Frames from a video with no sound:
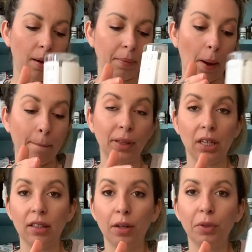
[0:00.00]

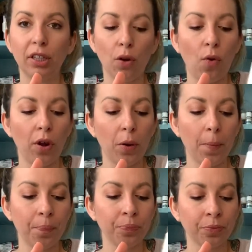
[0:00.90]
completely with the
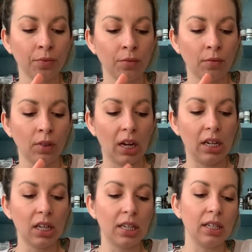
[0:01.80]
oil. It
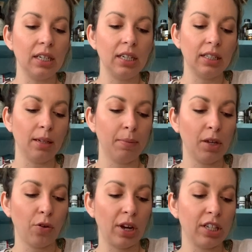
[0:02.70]
doesn't need to be
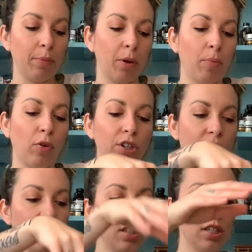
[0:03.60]
crazy
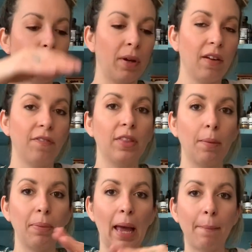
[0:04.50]
proportions, but if the
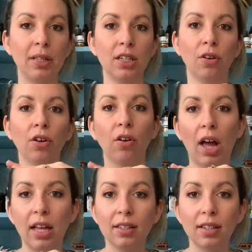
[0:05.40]
plant material
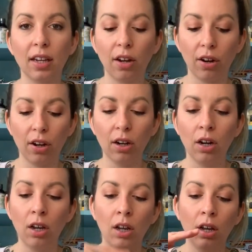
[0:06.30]
ends here,
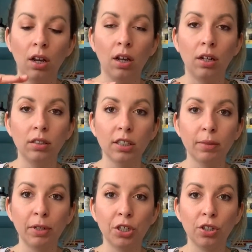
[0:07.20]
just
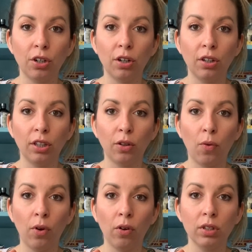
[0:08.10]
make sure that the
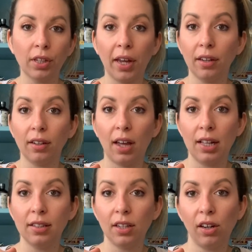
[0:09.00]
oil is like
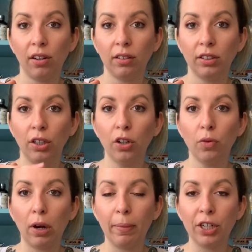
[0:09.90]
ends here. You know, you
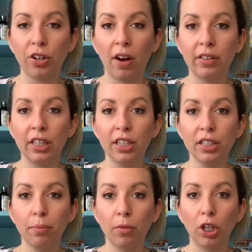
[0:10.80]
want to make sure everything is
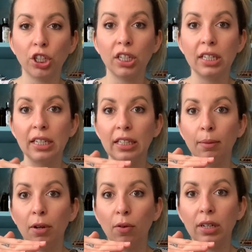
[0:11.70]
submerged. It doesn't need to
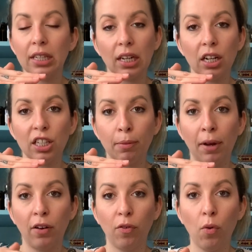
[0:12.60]
be a ridiculous
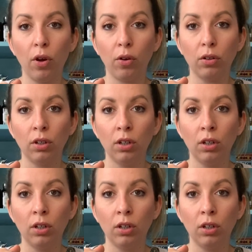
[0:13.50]
amount of oil,